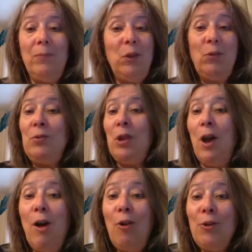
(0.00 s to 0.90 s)
you
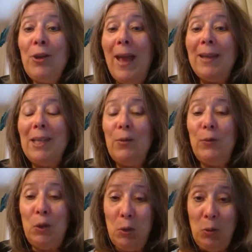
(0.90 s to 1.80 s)
know that
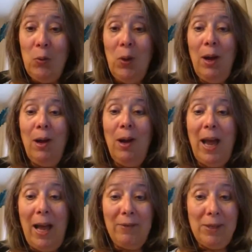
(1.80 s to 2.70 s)
if you
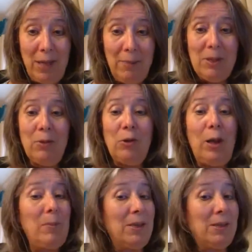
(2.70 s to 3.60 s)
have the same
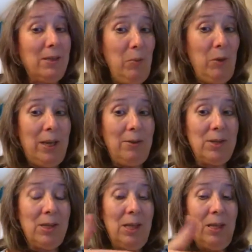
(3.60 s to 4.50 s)
surname as someone
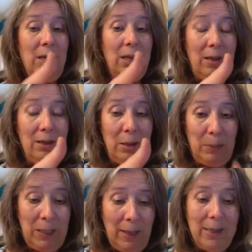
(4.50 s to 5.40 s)
else in the
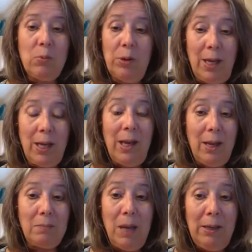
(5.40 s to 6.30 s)
place where they
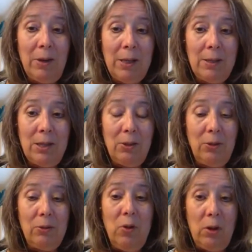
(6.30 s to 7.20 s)
had migrated to,